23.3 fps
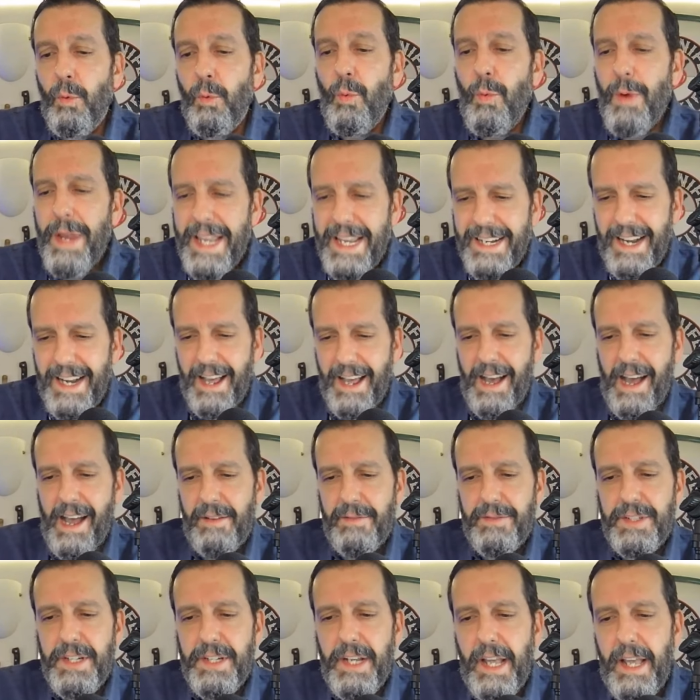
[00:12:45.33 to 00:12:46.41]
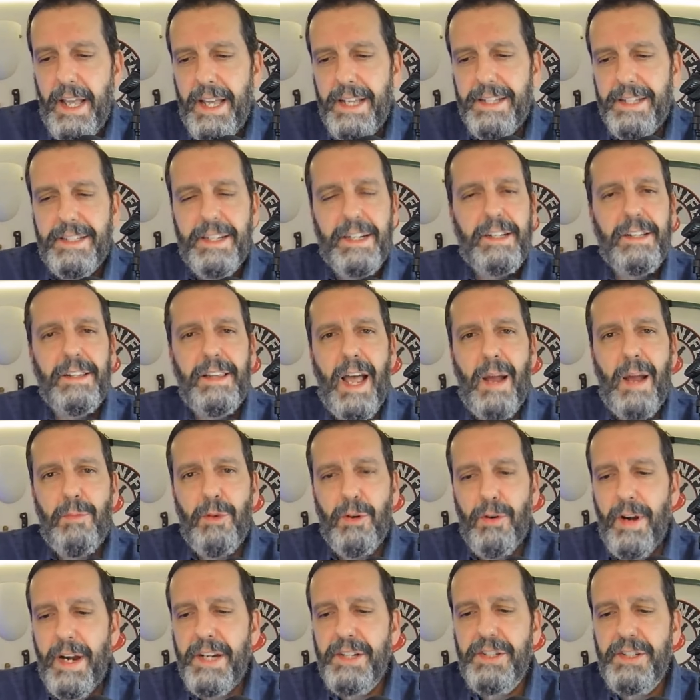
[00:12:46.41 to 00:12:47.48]
We Knives. It's a
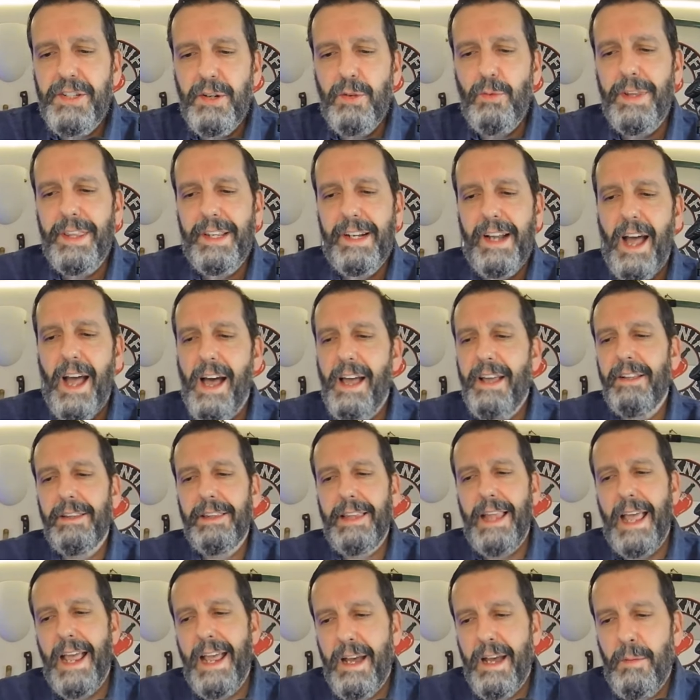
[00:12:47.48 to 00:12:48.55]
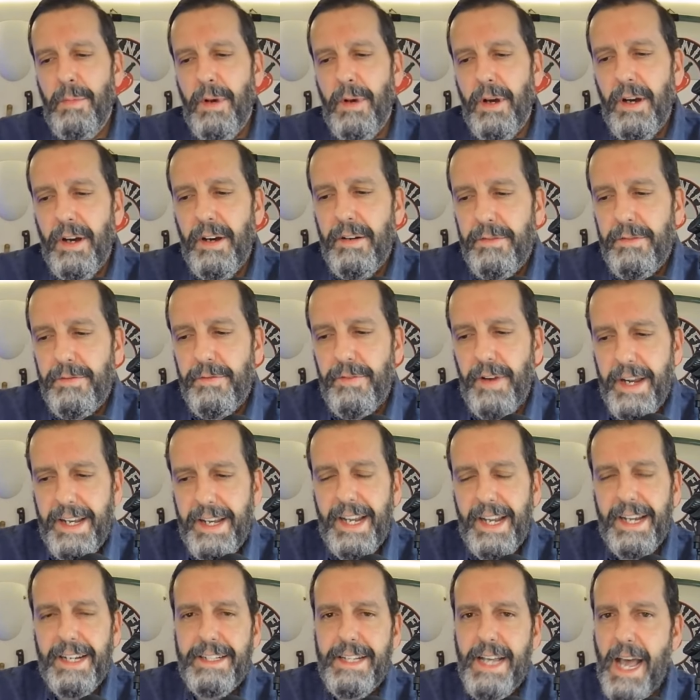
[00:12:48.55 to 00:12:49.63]
collaboration with Kyle Lamb of
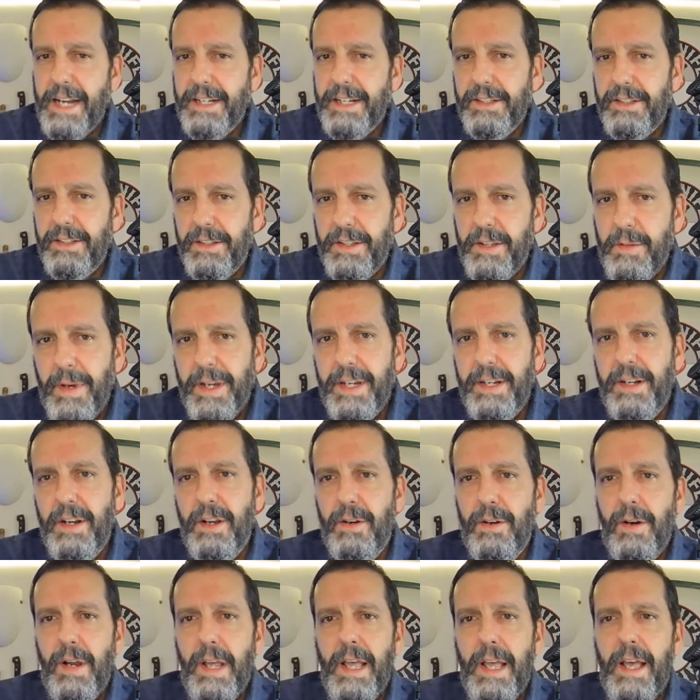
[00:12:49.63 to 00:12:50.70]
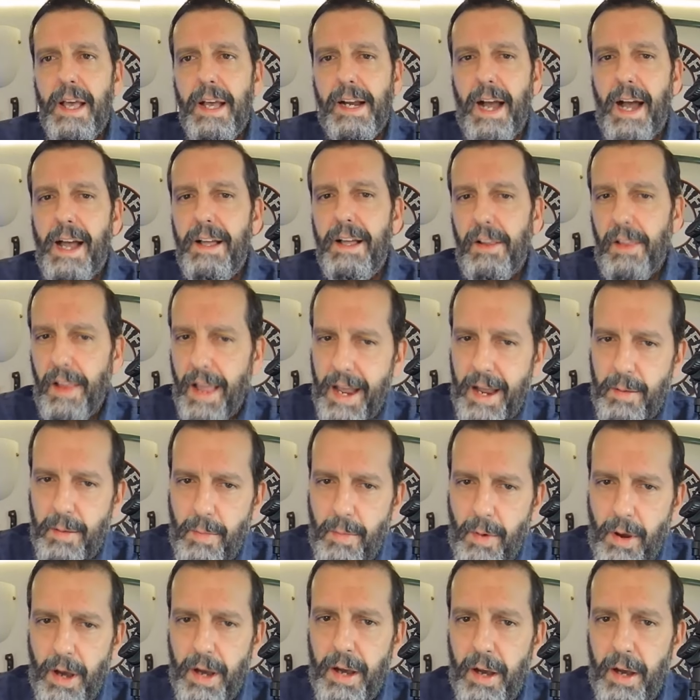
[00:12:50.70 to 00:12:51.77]
Viking Tactical. You might know Kyle
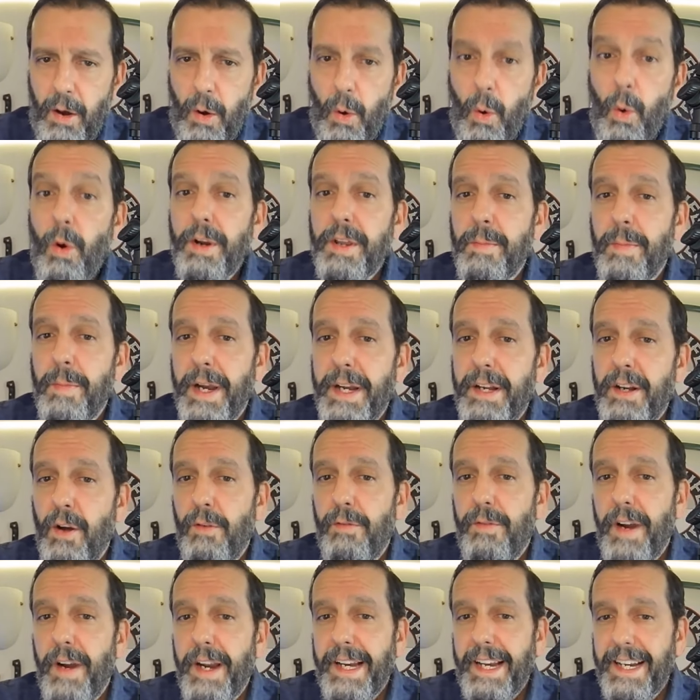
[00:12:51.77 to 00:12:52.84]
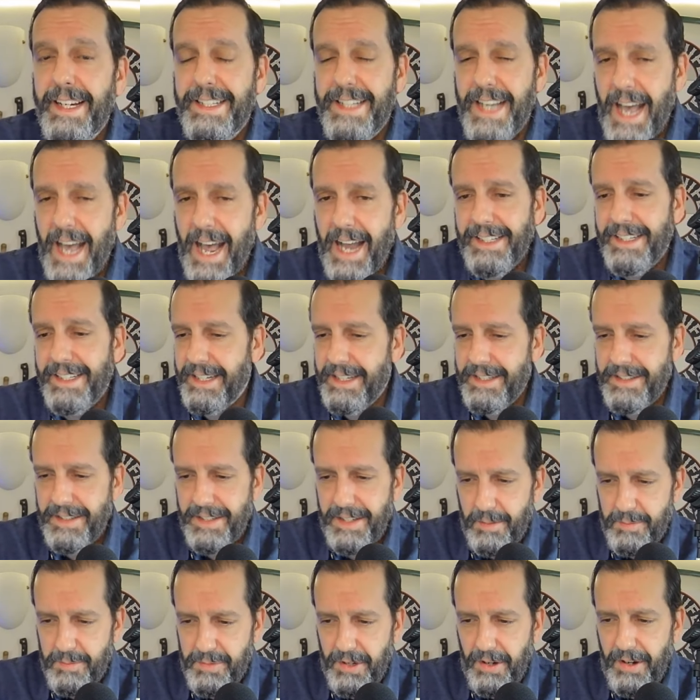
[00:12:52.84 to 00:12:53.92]
Lamb, uh, or you might know Viking
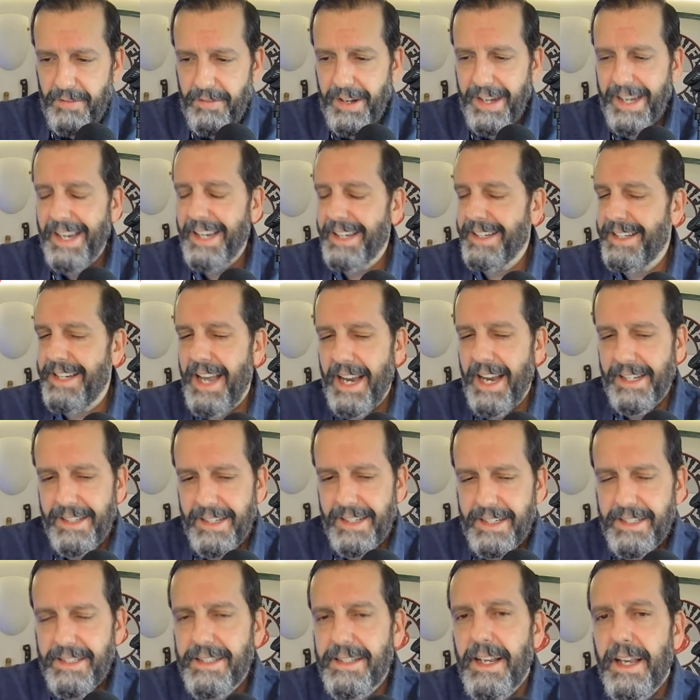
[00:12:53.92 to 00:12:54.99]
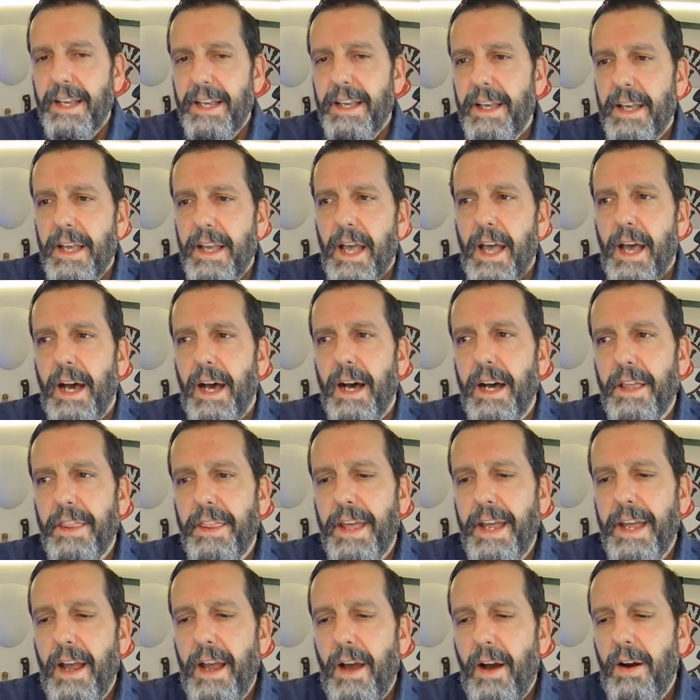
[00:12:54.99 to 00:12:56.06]
Tactics. I'm sorry, Viking Tactics. Uh,
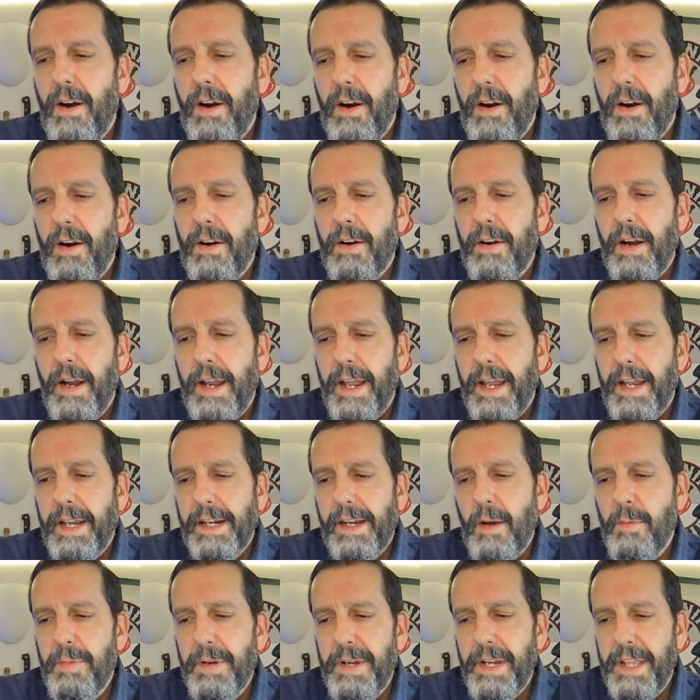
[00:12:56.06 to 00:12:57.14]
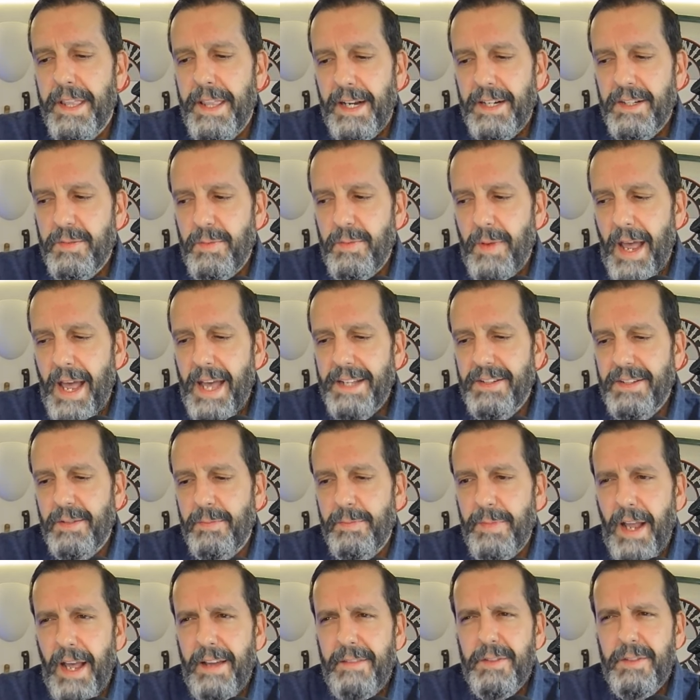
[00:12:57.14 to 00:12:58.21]
they are a company that has had
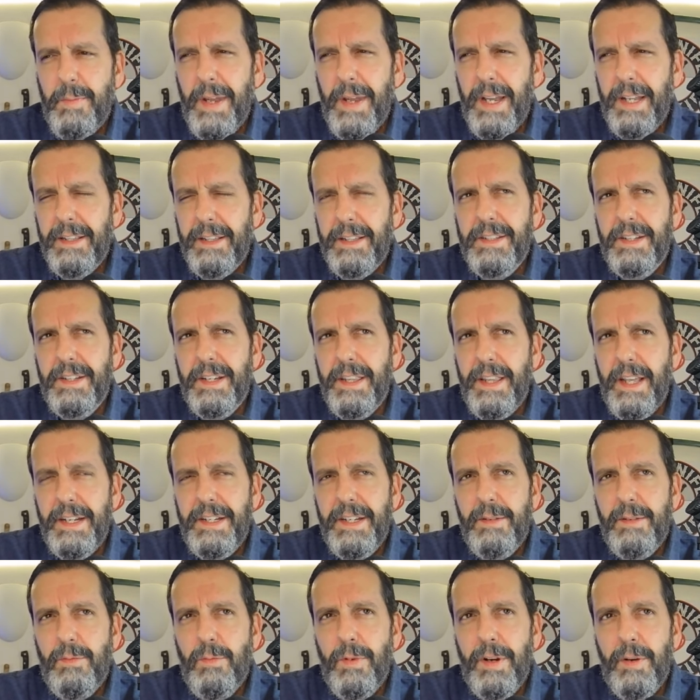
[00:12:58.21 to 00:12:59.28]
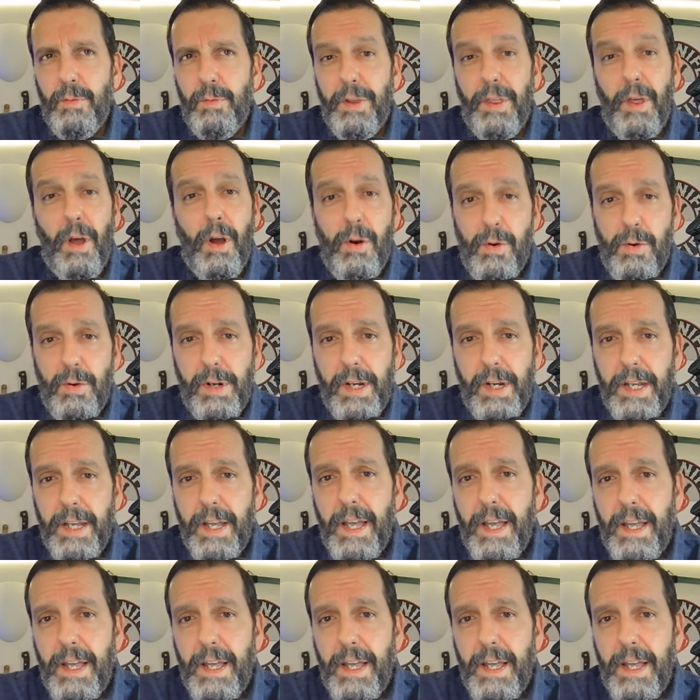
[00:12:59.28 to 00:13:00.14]
some knives made. Let's see, they did one with Hogue